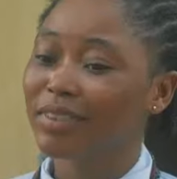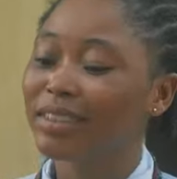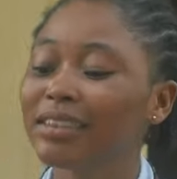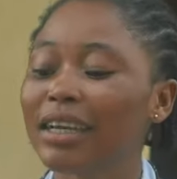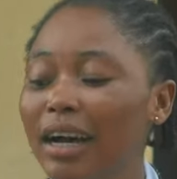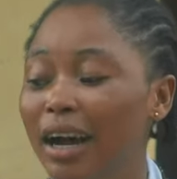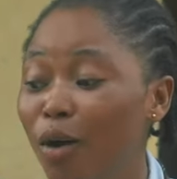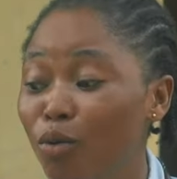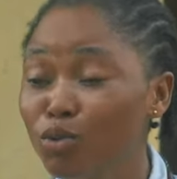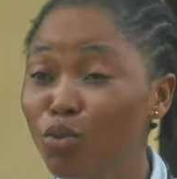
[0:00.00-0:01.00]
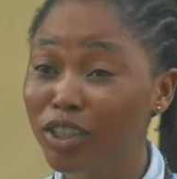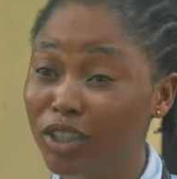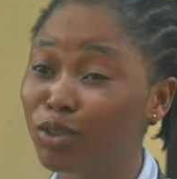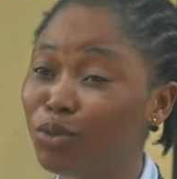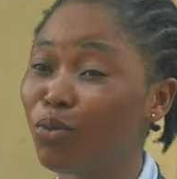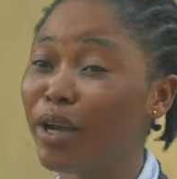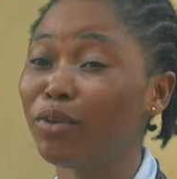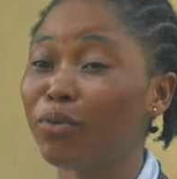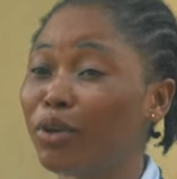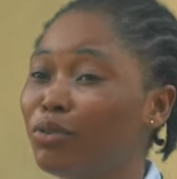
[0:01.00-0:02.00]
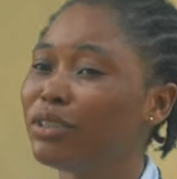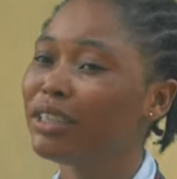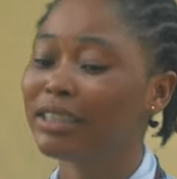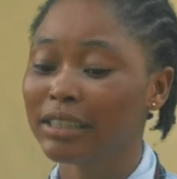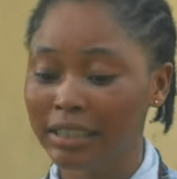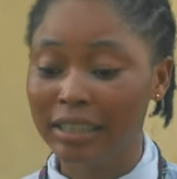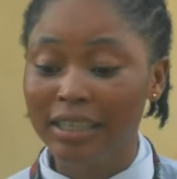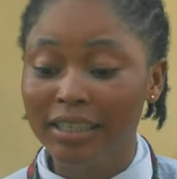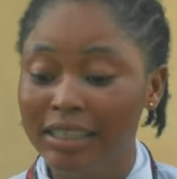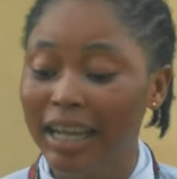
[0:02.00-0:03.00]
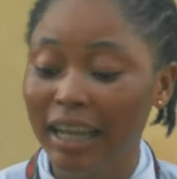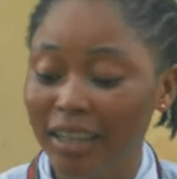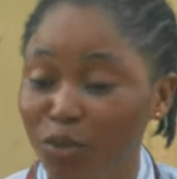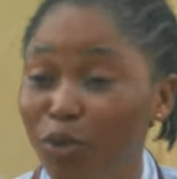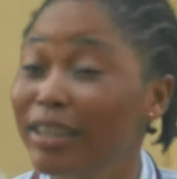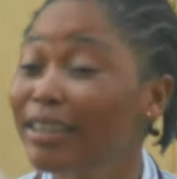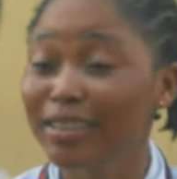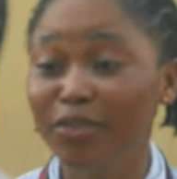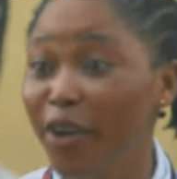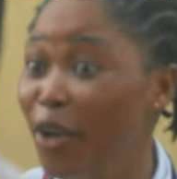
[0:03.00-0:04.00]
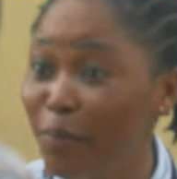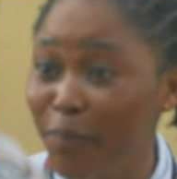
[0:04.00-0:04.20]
Sir, I was watching you while you were urinating. Sir, your thing is very